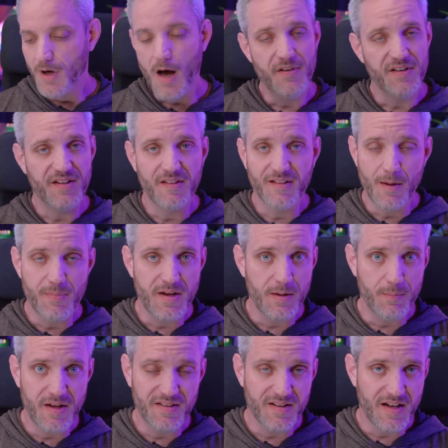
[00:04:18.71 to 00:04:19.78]
Obviously it's got P
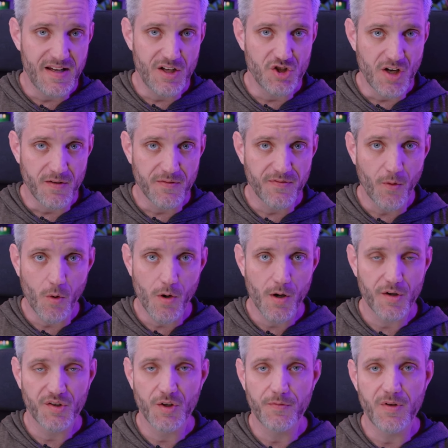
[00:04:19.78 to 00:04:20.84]
PCIe Gen
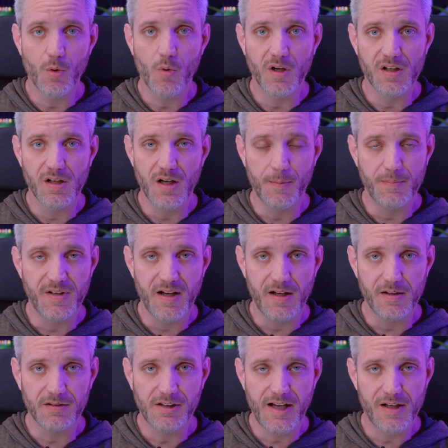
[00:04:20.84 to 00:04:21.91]
4, so if you want to
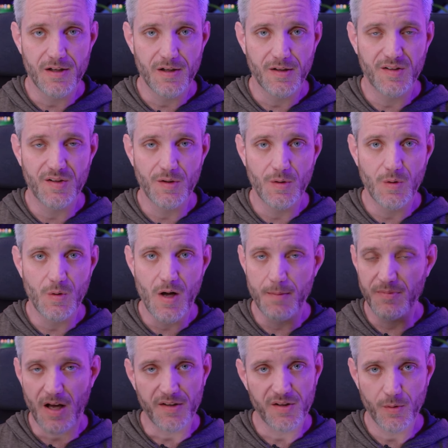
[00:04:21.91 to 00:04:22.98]
update later to
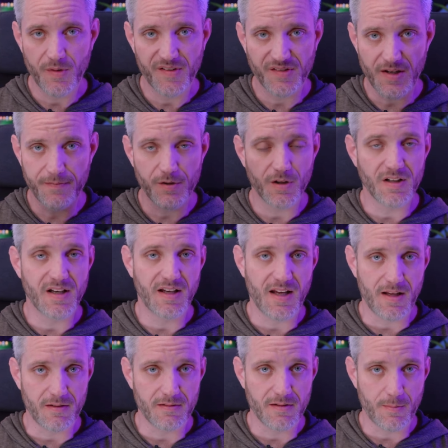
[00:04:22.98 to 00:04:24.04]
M.2 and stuff, you're going to
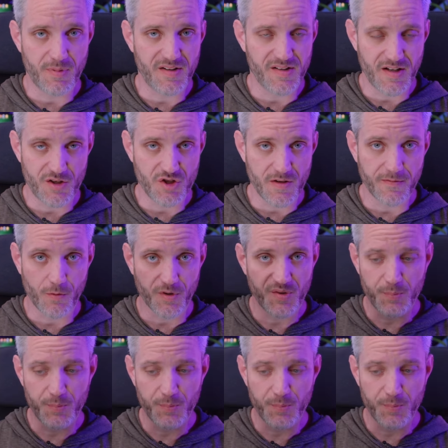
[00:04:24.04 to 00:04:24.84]
get PCIe Gen 4